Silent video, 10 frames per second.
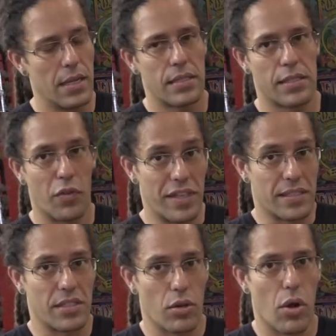So if
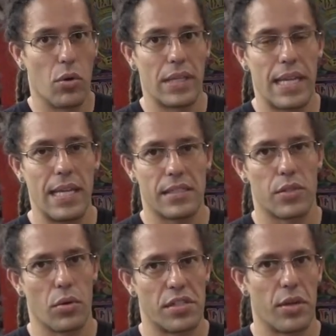this is your only heat
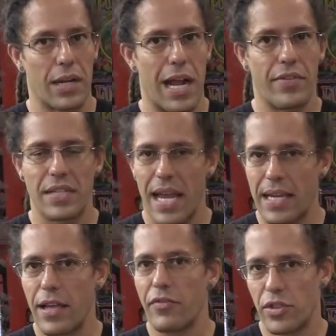source, you're gonna have a
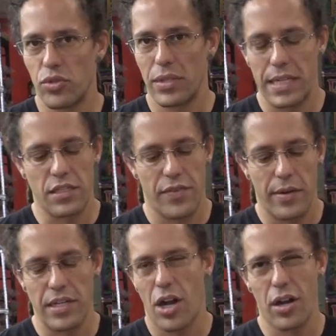tank that visually is
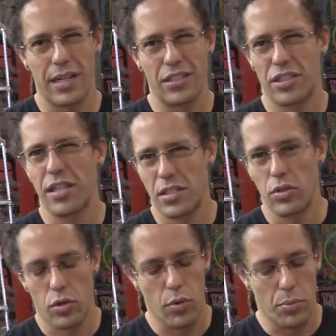very dark and it just doesn't
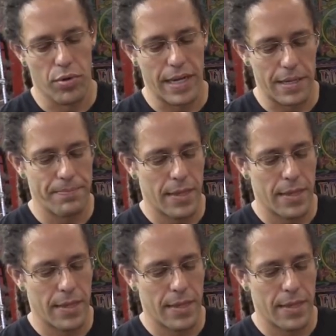look real pretty.